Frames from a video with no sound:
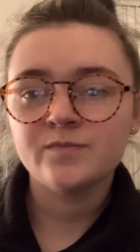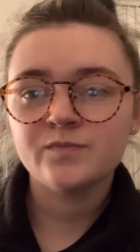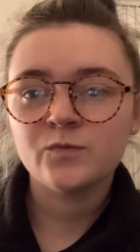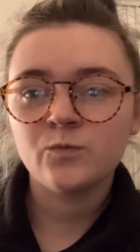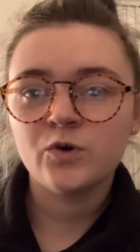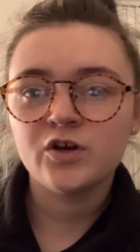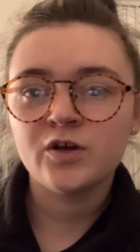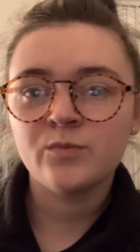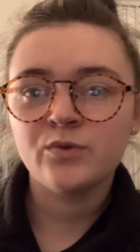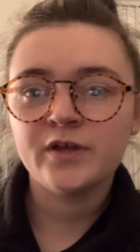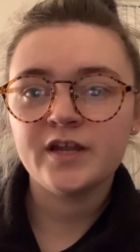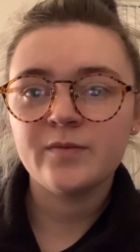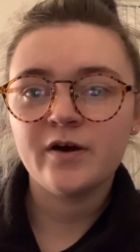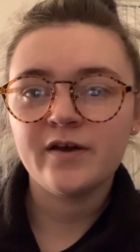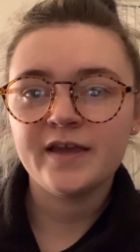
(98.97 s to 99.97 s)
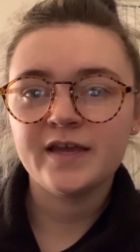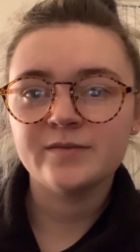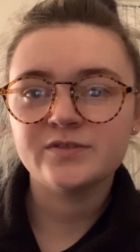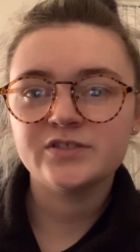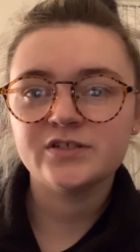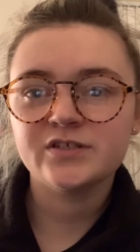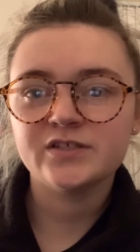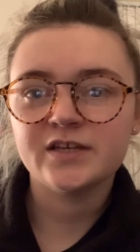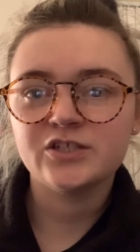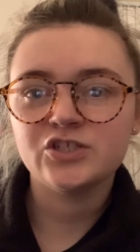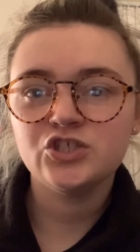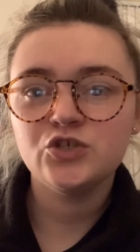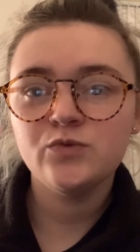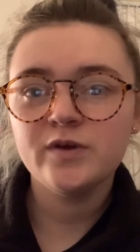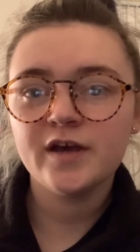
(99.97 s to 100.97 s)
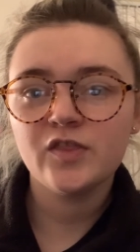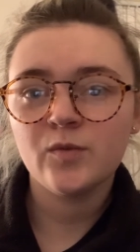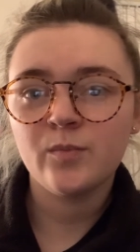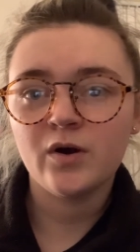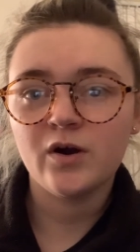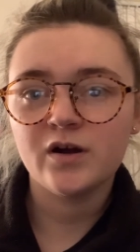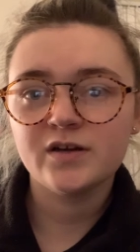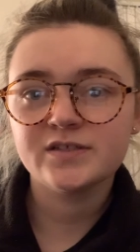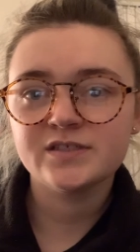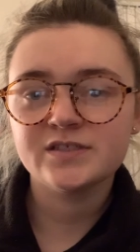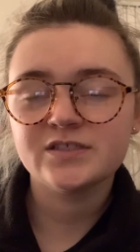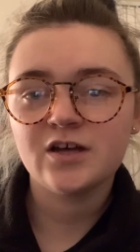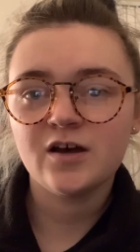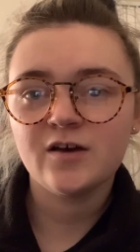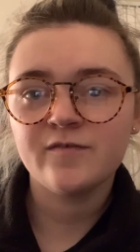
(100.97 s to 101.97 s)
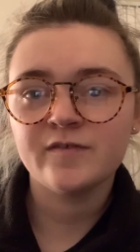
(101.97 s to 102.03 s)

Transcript: will complain about hamsters like chewing on the bars and stuff